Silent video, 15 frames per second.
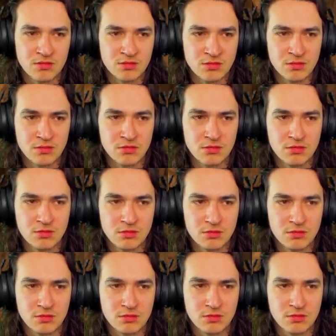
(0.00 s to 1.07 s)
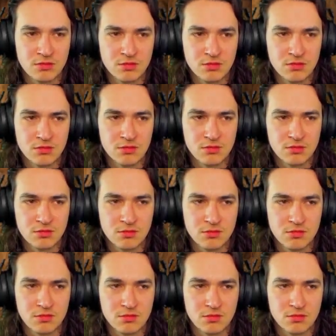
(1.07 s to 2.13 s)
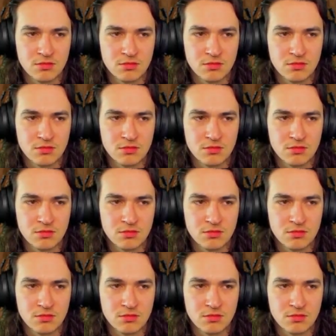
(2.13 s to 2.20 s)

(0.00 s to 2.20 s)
(silence)